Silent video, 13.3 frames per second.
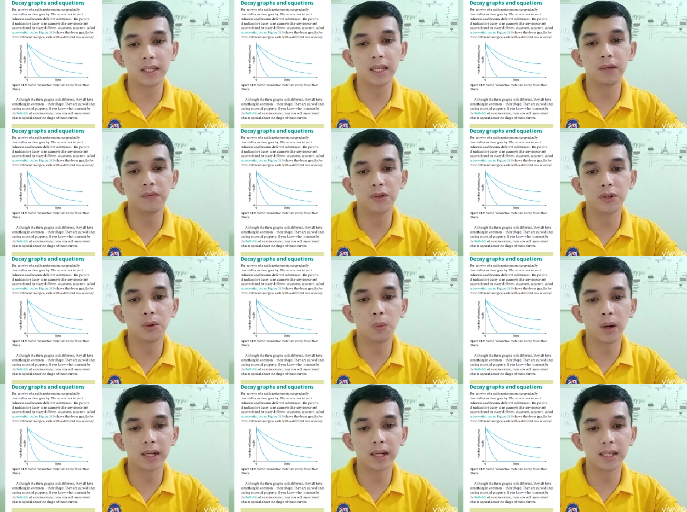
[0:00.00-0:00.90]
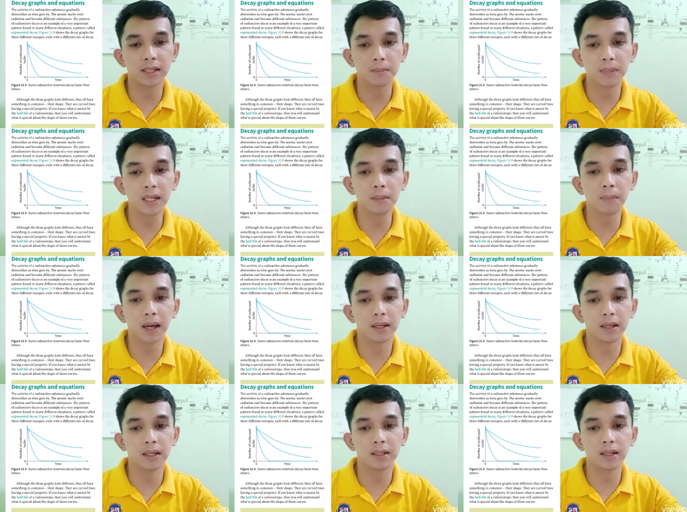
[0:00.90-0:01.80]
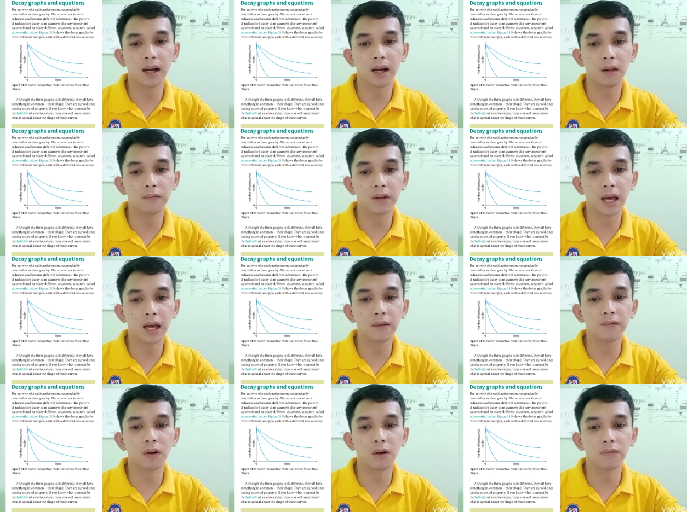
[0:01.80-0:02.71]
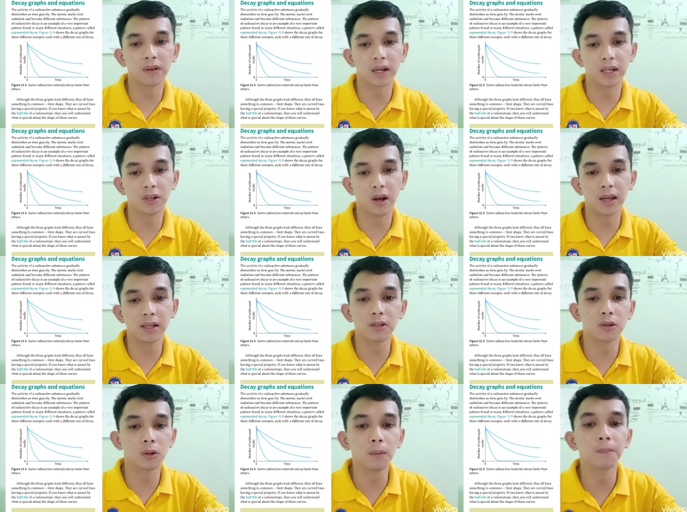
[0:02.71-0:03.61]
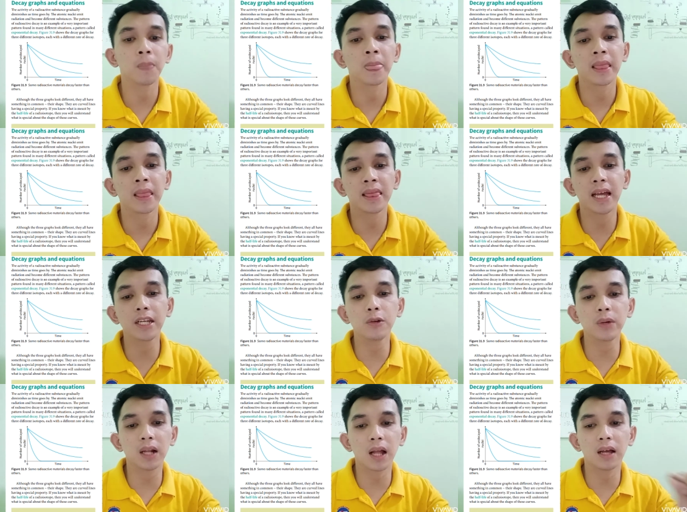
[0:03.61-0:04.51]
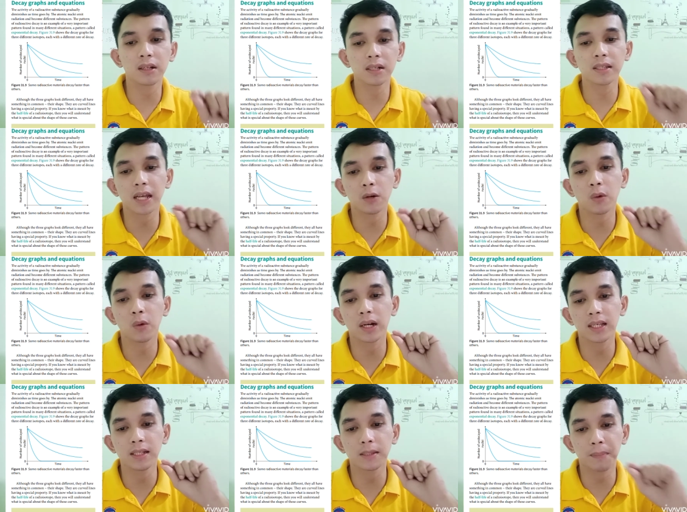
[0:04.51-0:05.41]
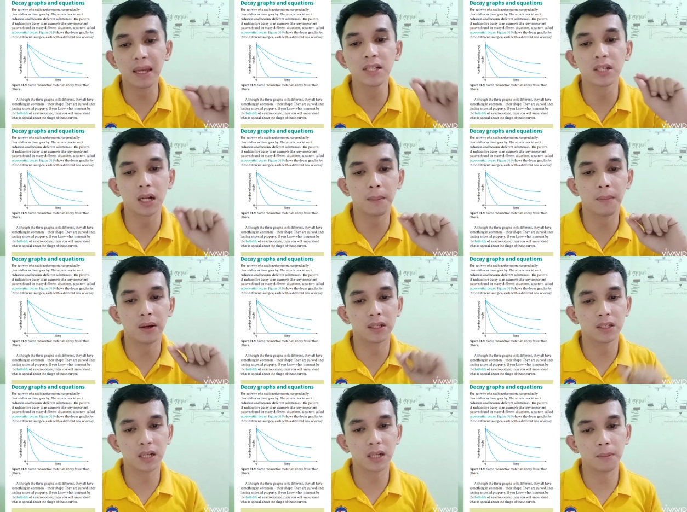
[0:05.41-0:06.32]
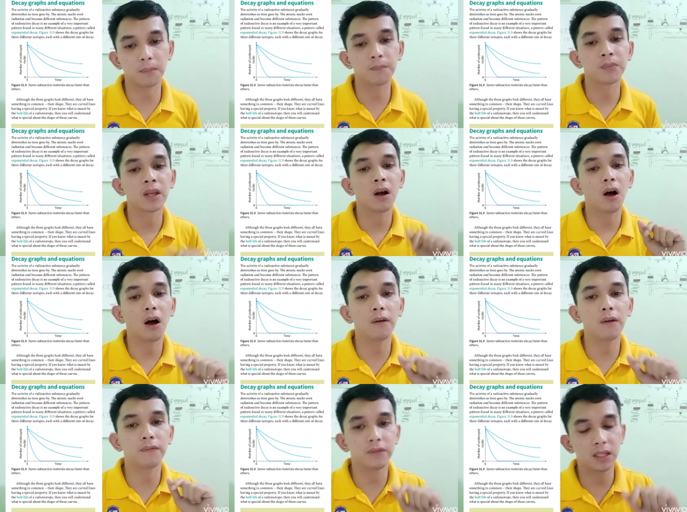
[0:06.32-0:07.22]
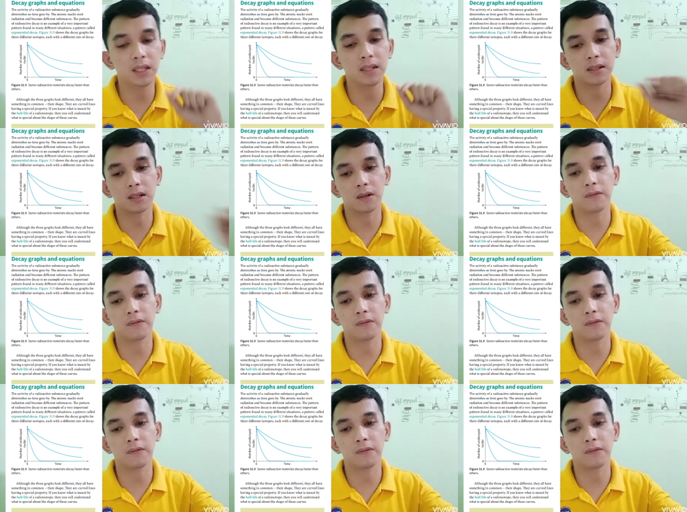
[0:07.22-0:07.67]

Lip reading: If you know what is meant by the half-life of a radioisotope, then you will understand what is special about the shape of this curve.